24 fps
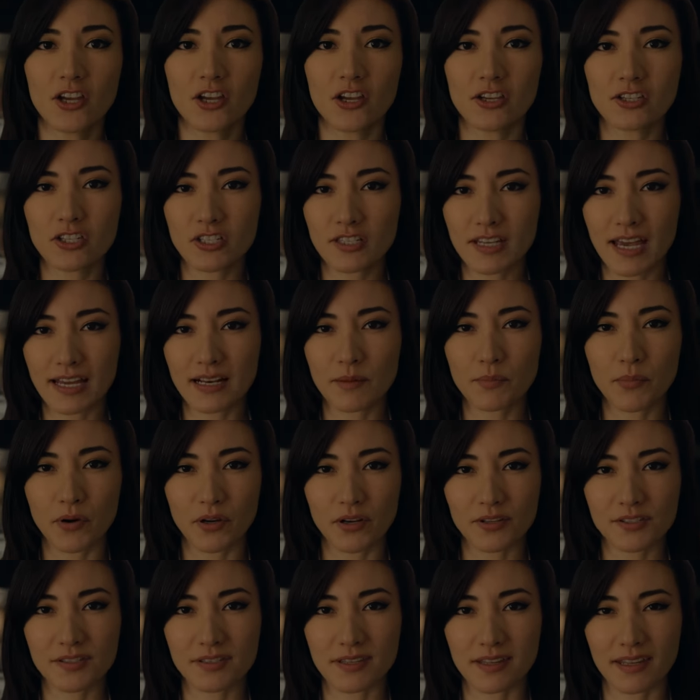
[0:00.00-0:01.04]
You just kind of put
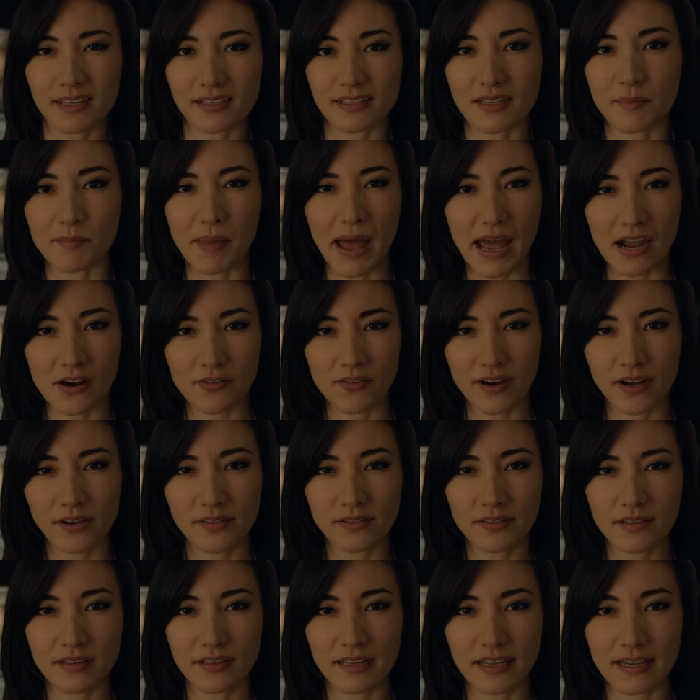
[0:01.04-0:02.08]
it so that in the
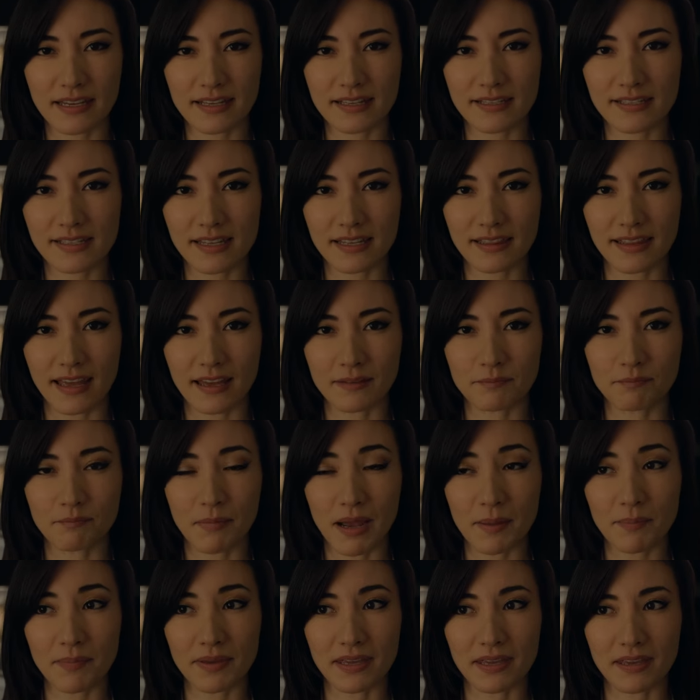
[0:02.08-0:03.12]
background things that
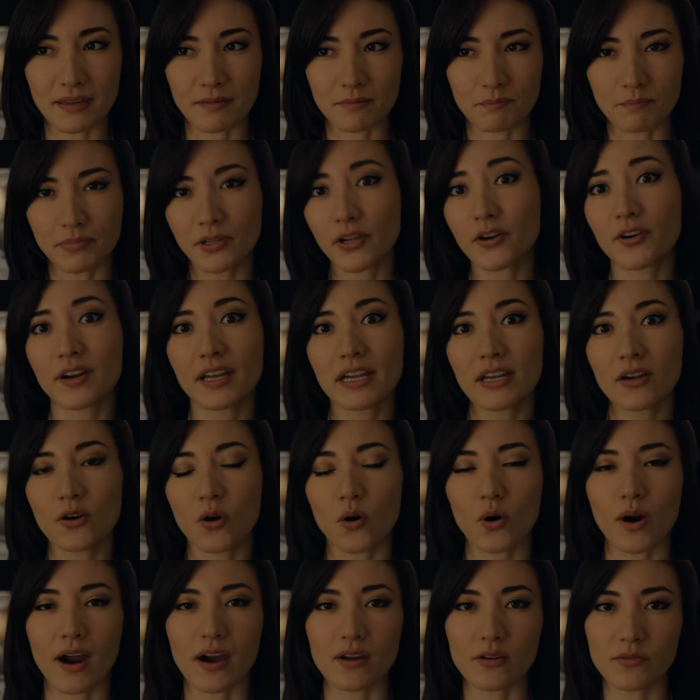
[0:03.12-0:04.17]
might be blurry
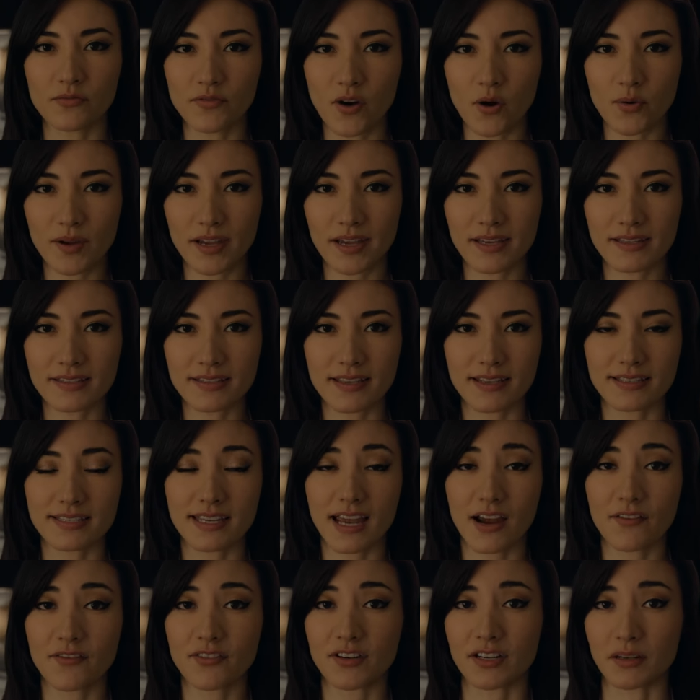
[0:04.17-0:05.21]
or out of focus, it's
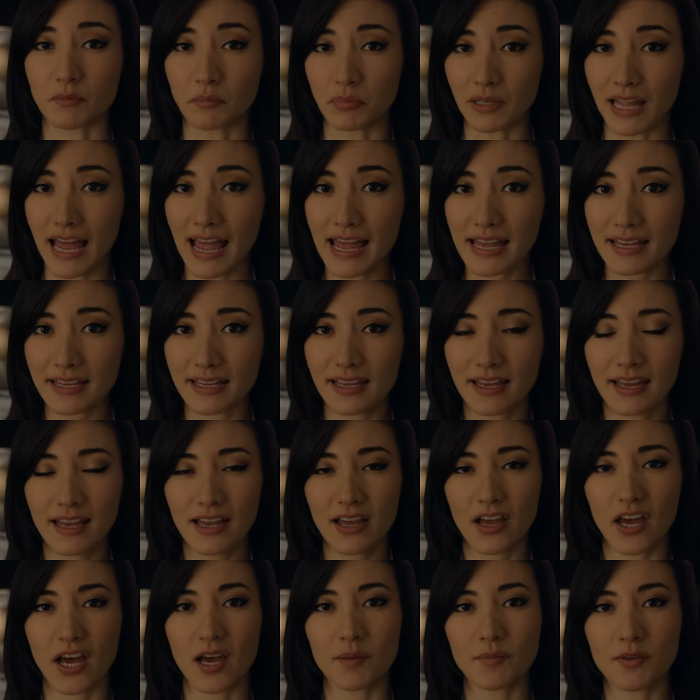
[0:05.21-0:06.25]
covered in black.
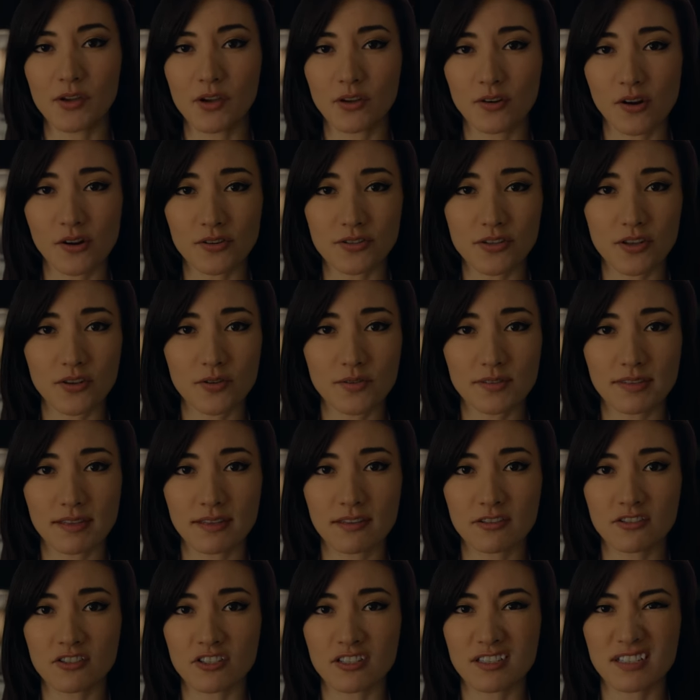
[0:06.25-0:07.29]
Um, you can also use it
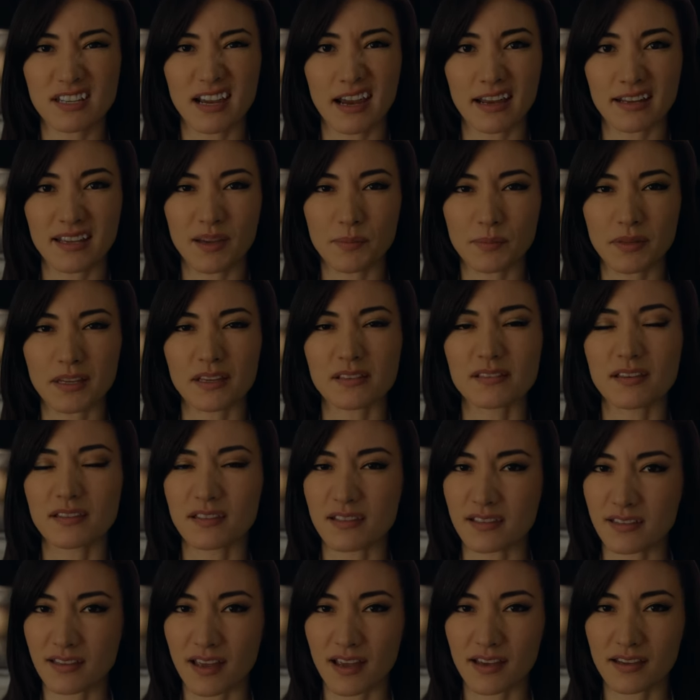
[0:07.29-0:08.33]
to just tidy up things on the
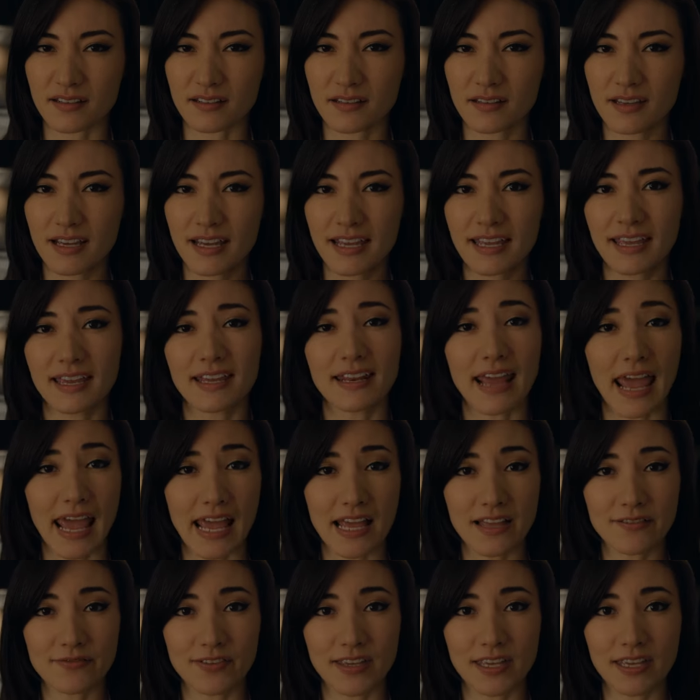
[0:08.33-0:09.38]
side. In
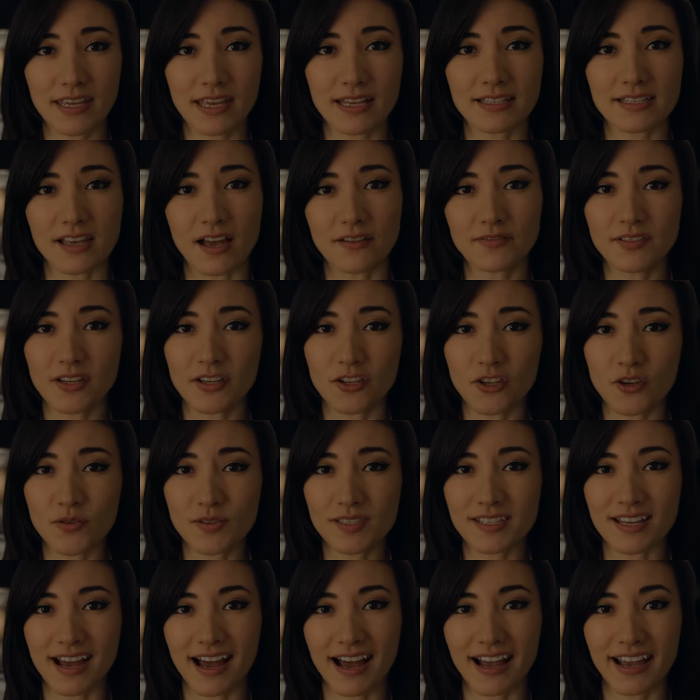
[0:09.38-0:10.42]
A V, it's often used
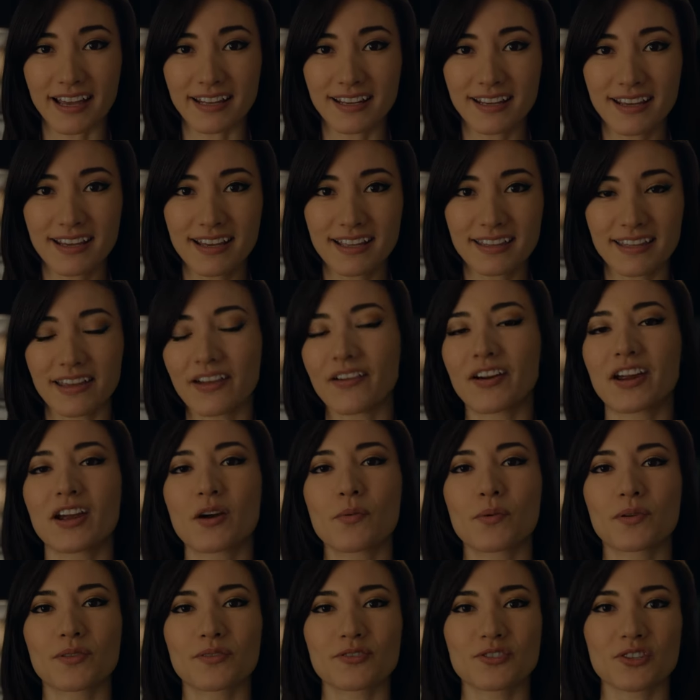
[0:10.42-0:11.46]
to hide the area
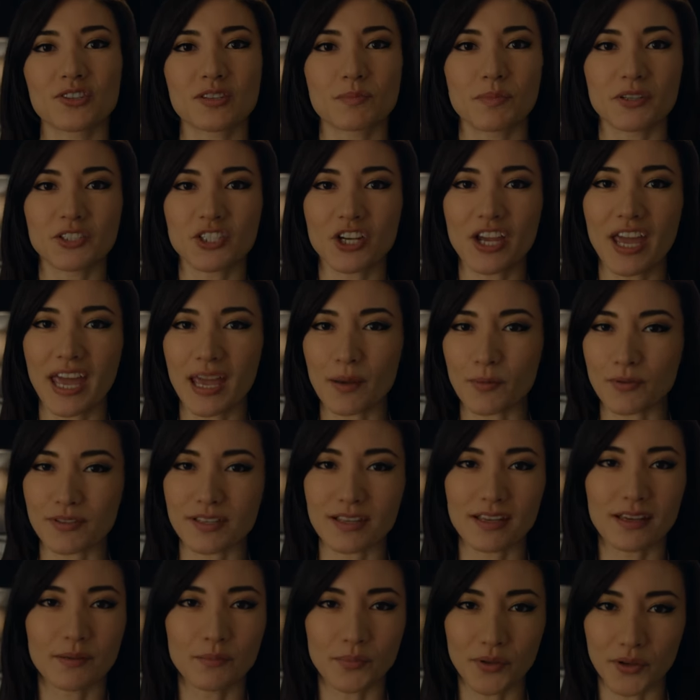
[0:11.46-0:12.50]
where there's just a bunch of cables
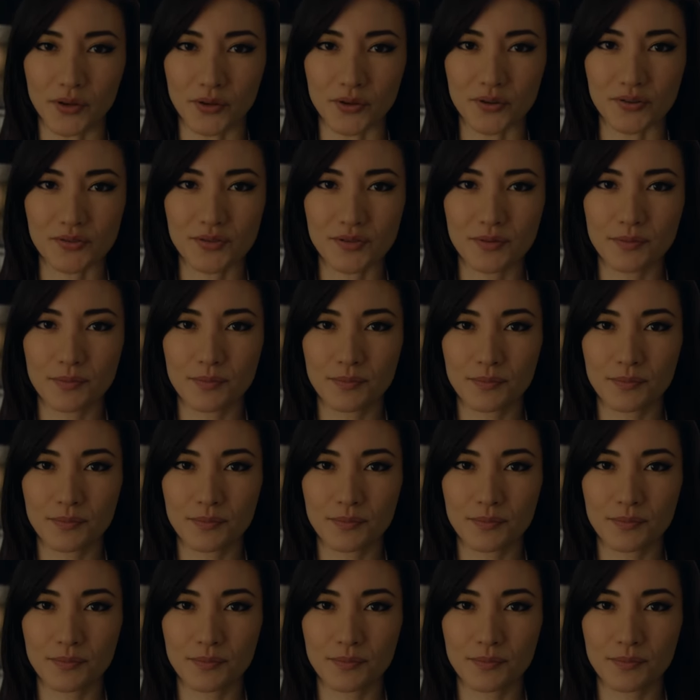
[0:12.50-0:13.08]
and computers.